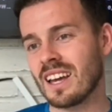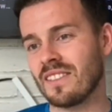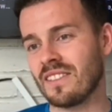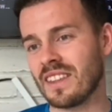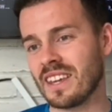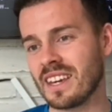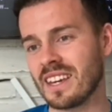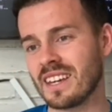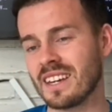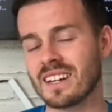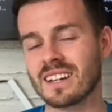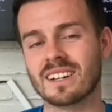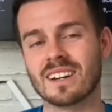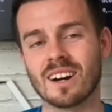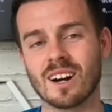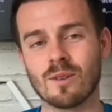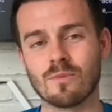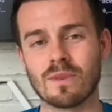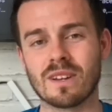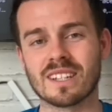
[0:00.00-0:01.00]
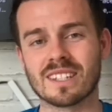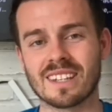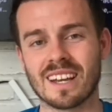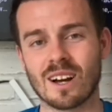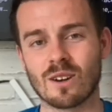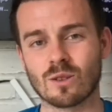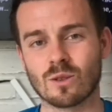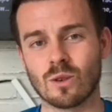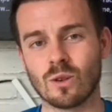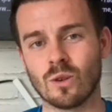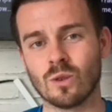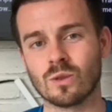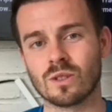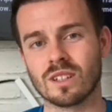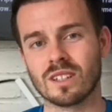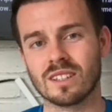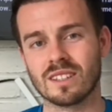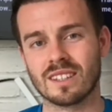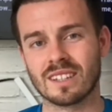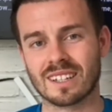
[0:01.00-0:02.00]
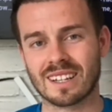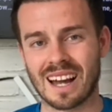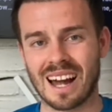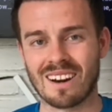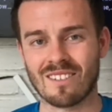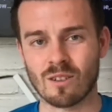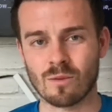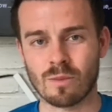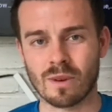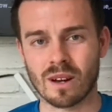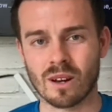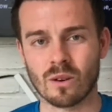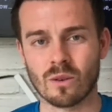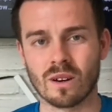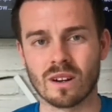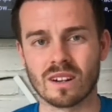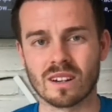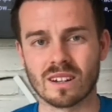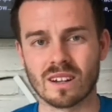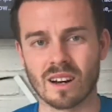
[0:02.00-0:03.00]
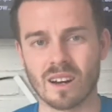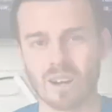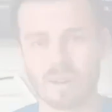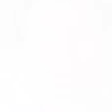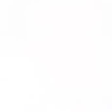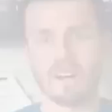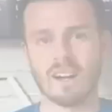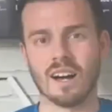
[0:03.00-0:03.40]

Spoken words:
the cup is now called the Carabao Cup.